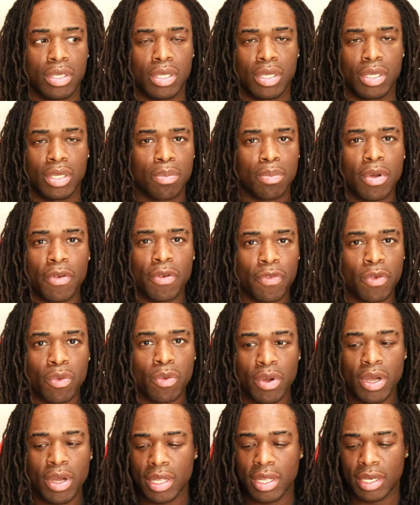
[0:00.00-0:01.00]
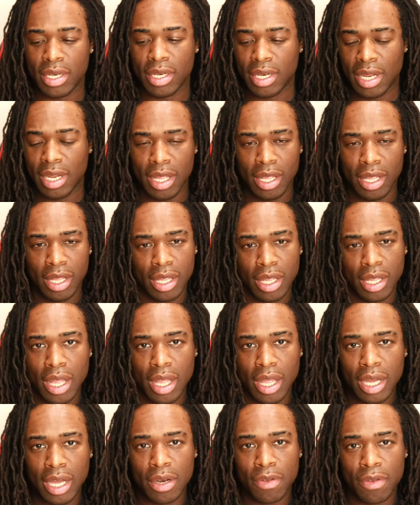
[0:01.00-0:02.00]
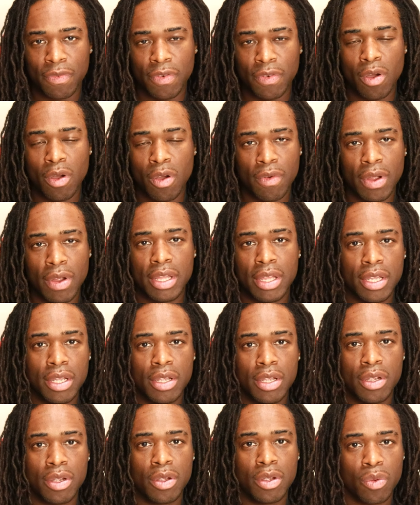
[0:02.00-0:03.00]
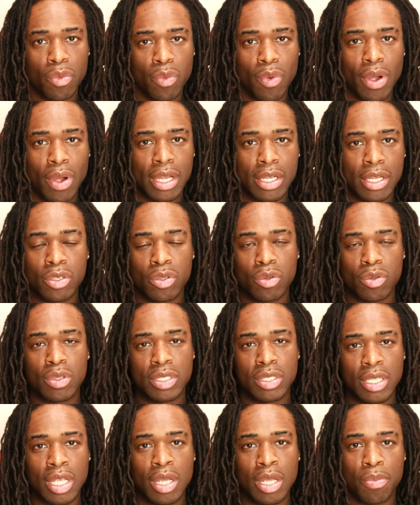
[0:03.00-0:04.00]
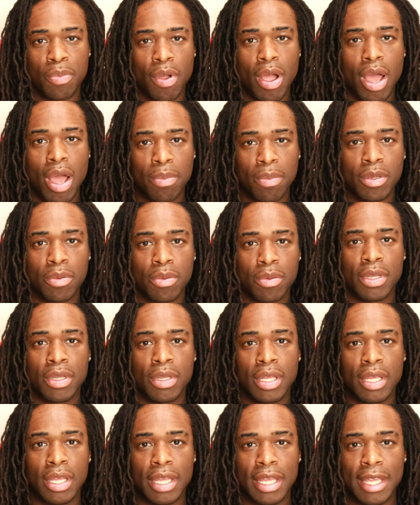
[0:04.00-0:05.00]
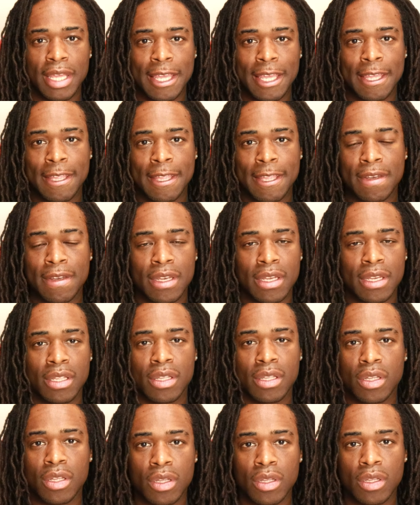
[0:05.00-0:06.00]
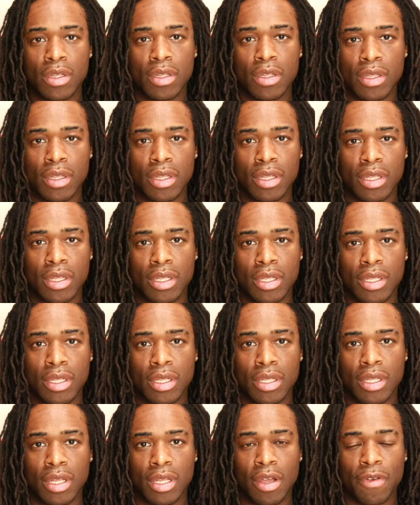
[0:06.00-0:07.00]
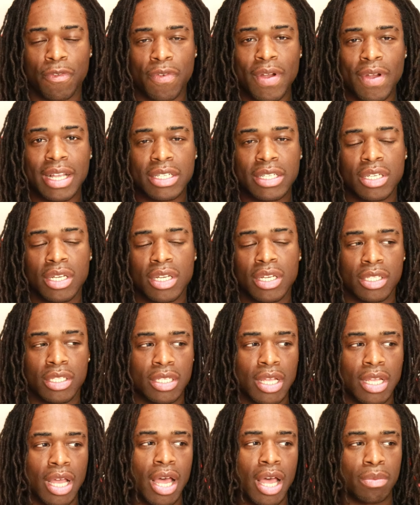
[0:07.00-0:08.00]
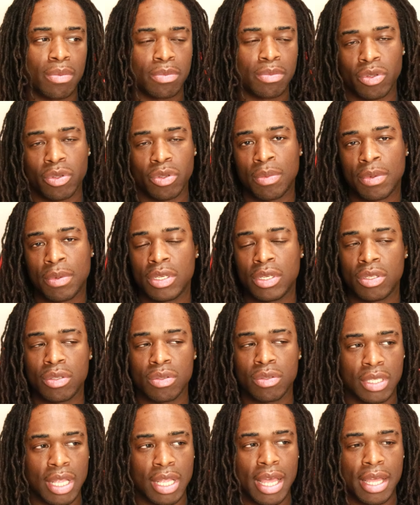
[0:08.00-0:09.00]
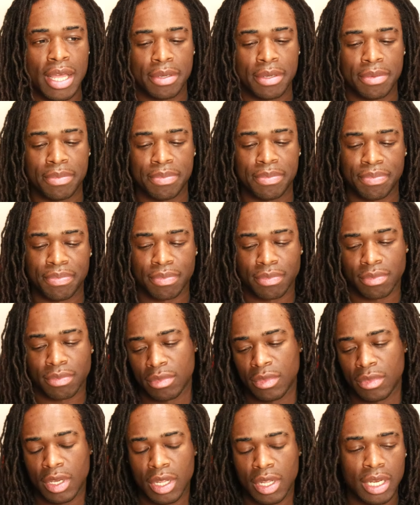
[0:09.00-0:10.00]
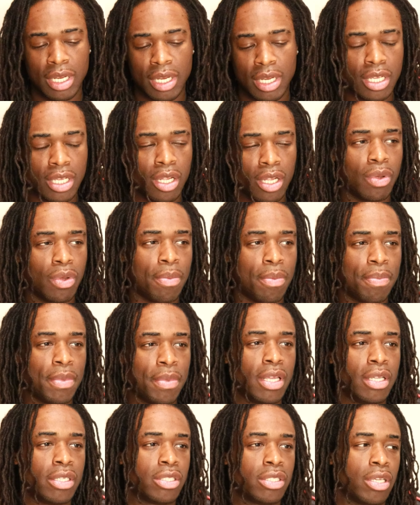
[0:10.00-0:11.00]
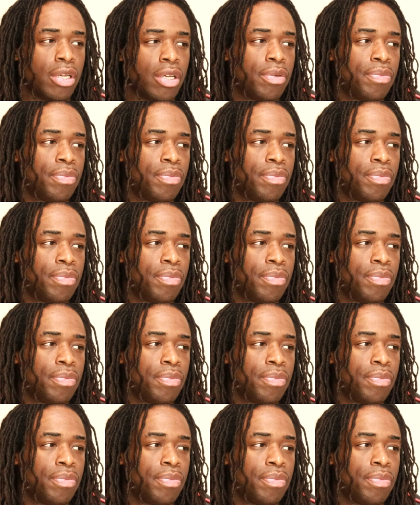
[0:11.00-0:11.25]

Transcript: But for what? I got a phone right here where I can do the same problem in a fraction of the time. So I'm going to use that. And that's kind of what I mean. So